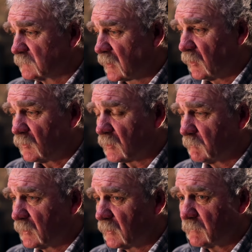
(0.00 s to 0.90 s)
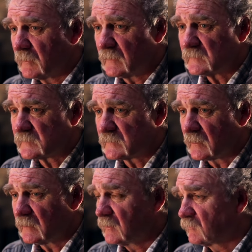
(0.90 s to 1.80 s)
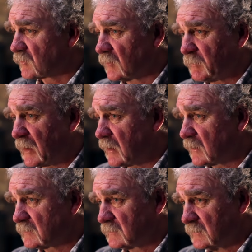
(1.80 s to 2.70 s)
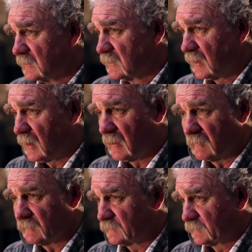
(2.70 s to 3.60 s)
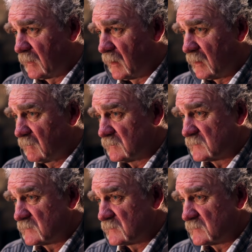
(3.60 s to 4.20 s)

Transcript: The local pub is an integral part of Irish